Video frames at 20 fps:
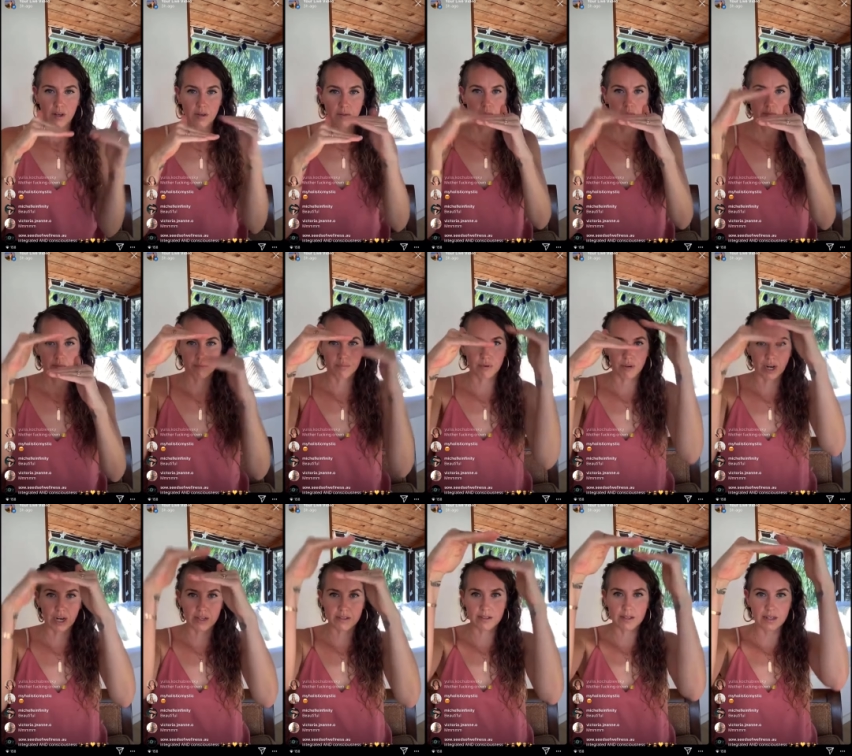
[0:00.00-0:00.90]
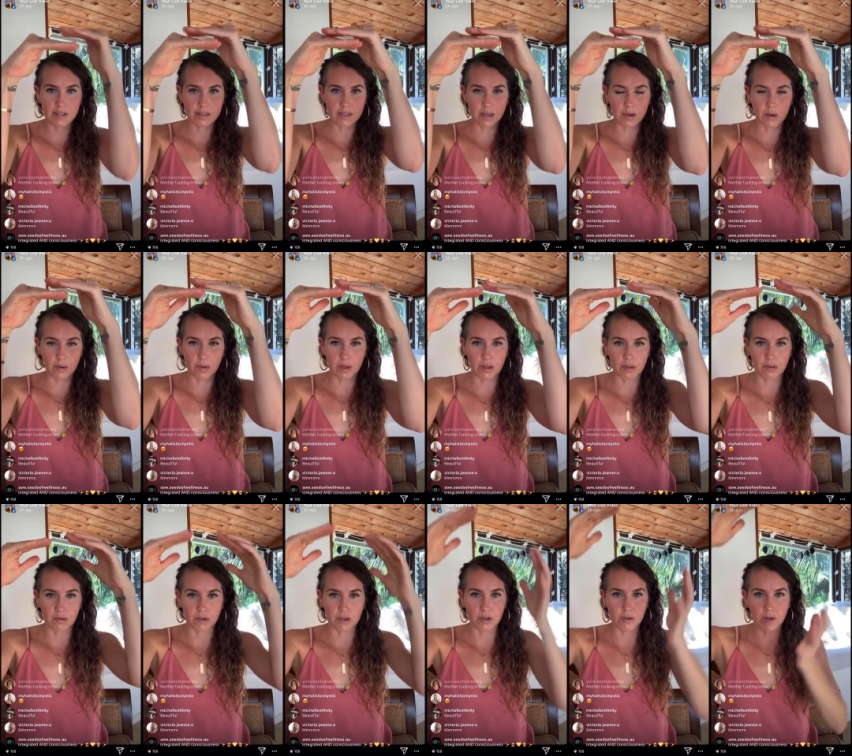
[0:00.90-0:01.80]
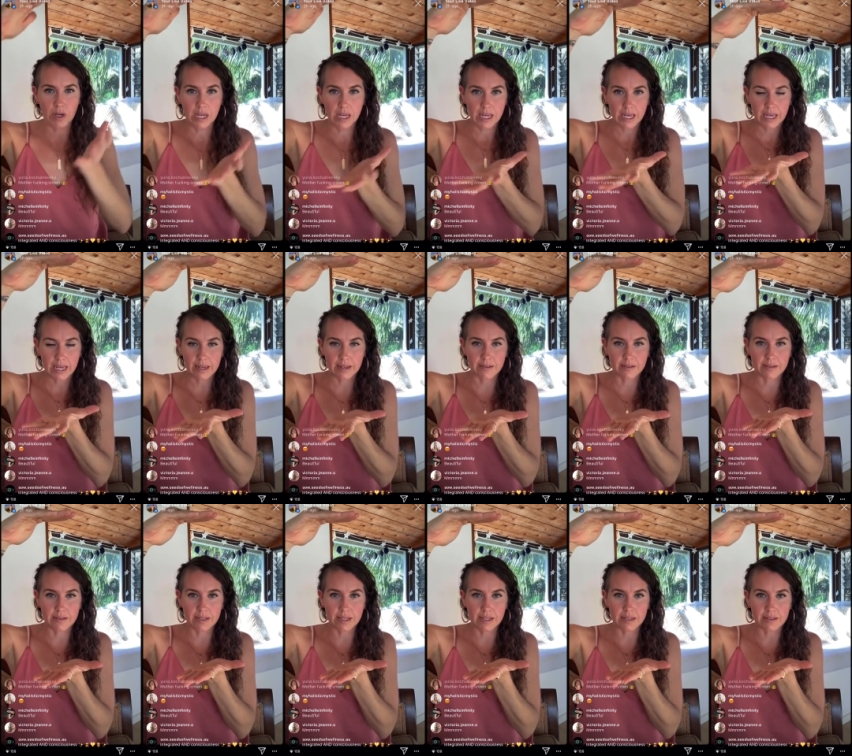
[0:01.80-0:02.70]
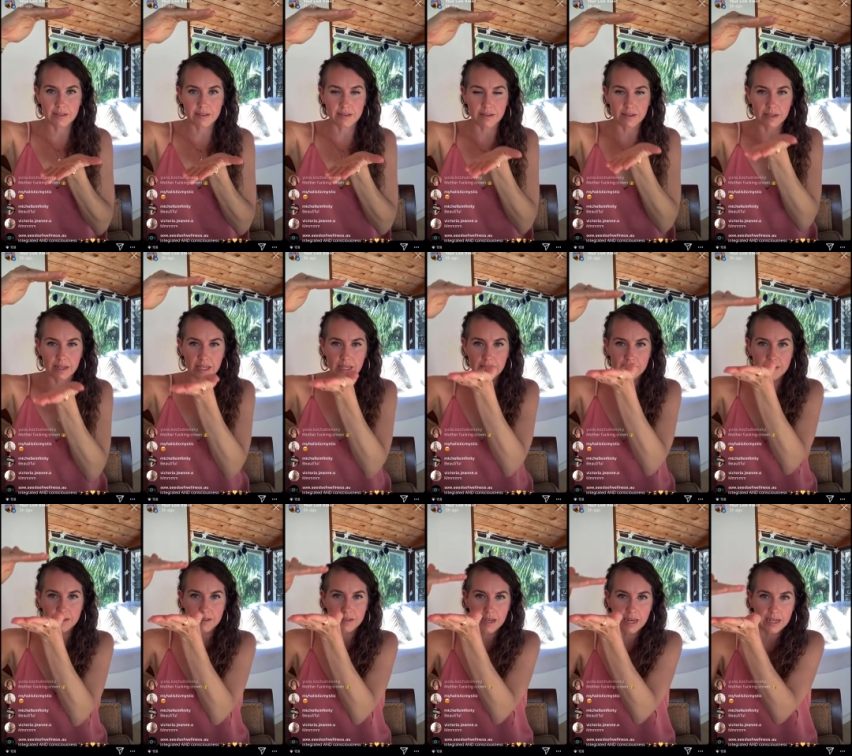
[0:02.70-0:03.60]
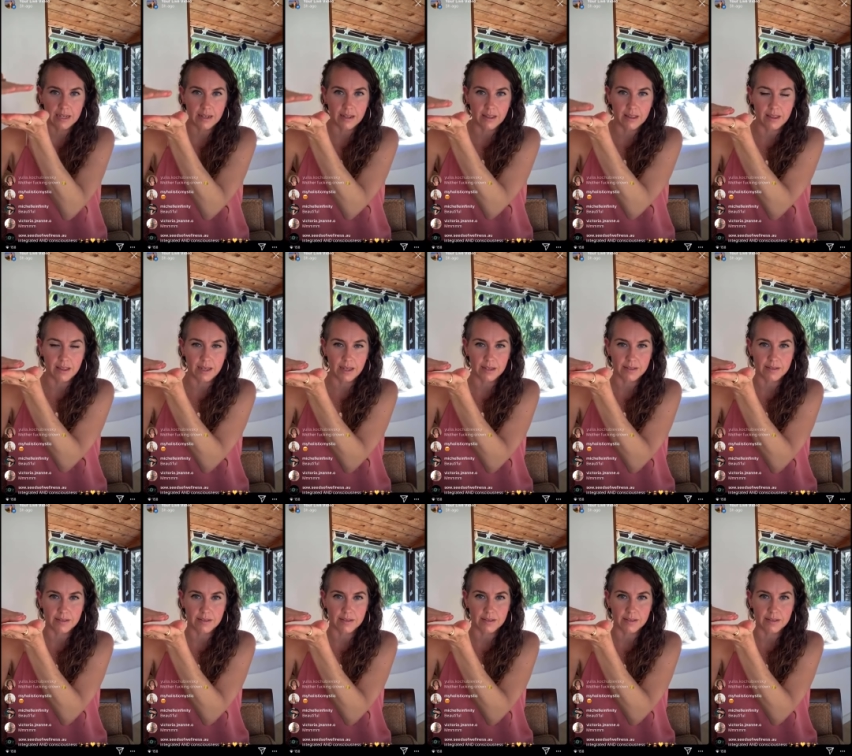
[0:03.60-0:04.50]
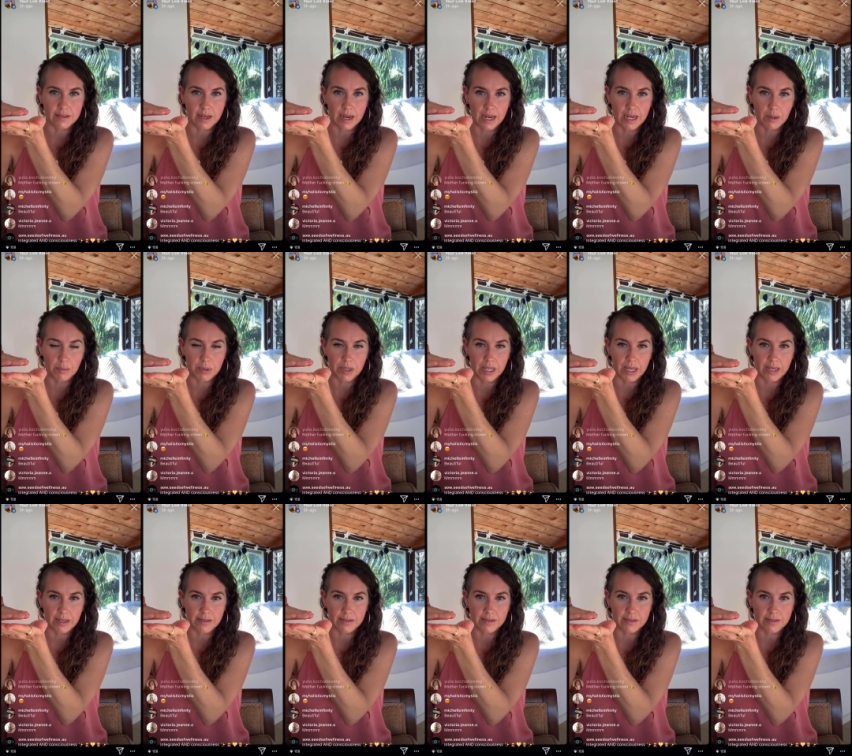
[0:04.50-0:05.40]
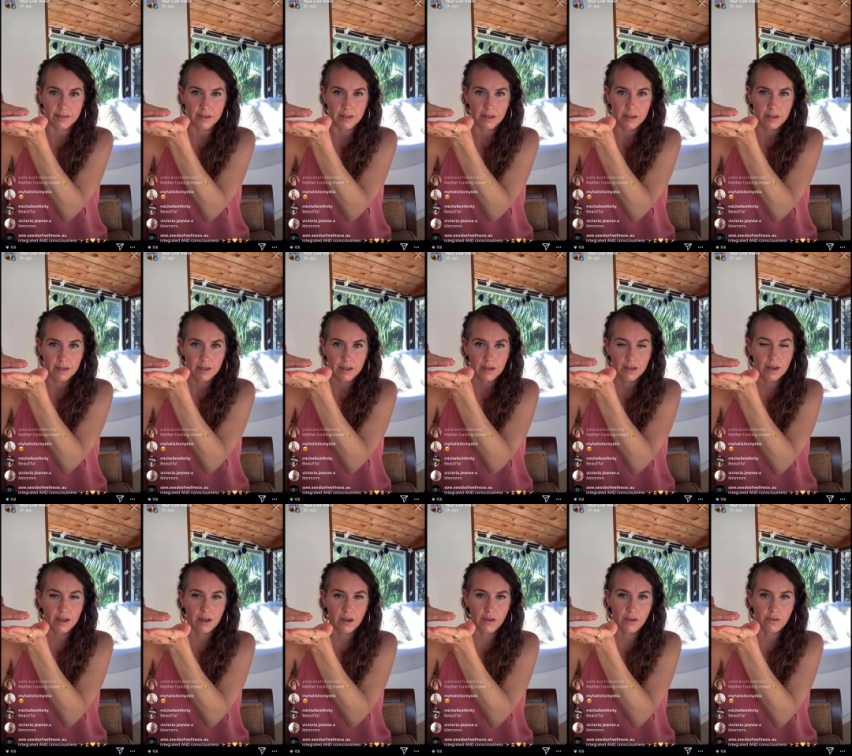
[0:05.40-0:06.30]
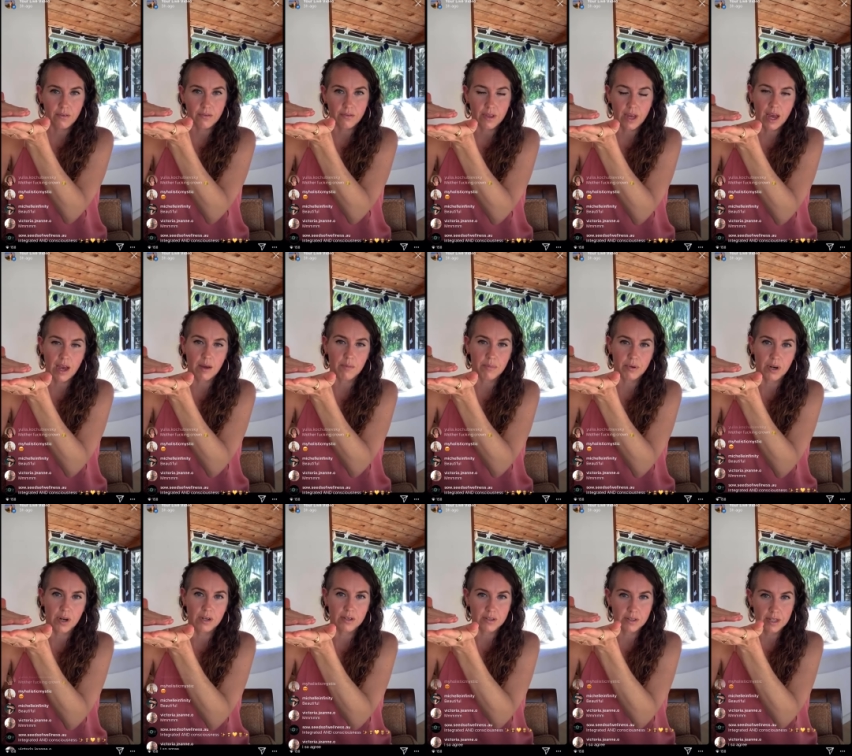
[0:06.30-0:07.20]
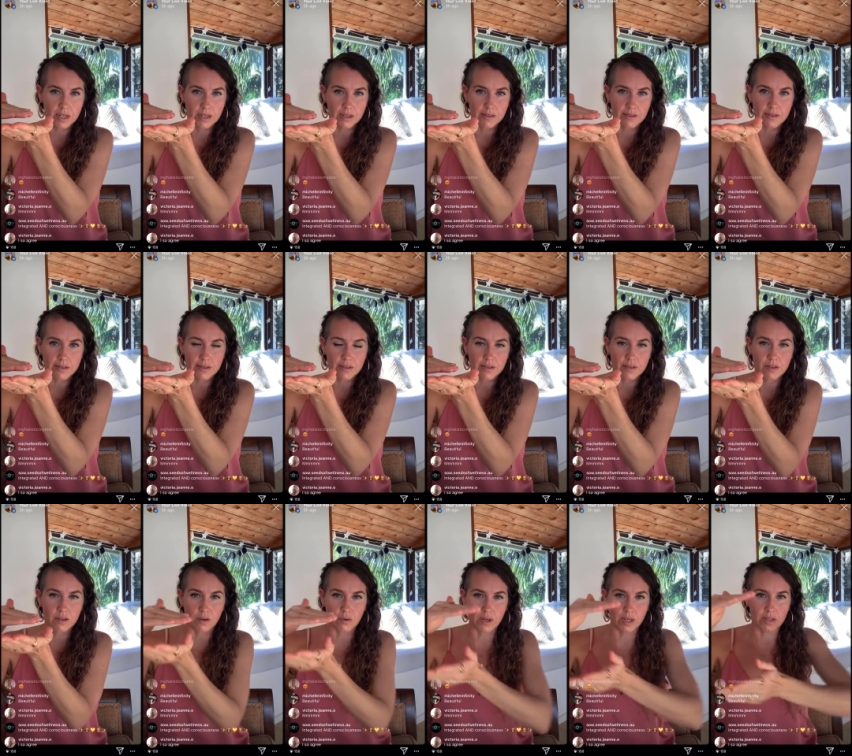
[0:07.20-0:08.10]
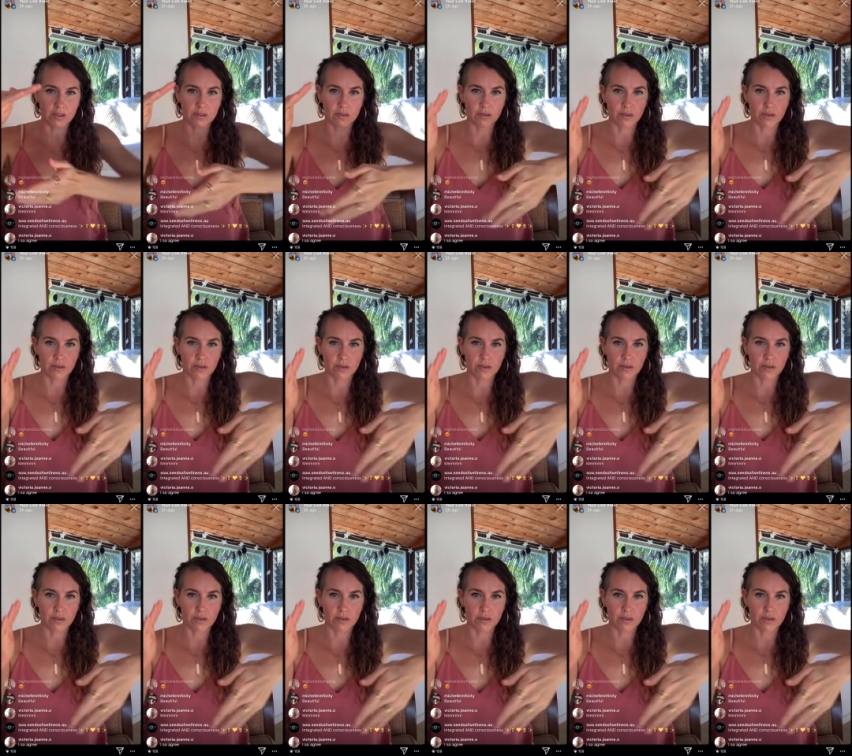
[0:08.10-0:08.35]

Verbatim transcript: process that we went through exists inside this tiny place of that process. So it's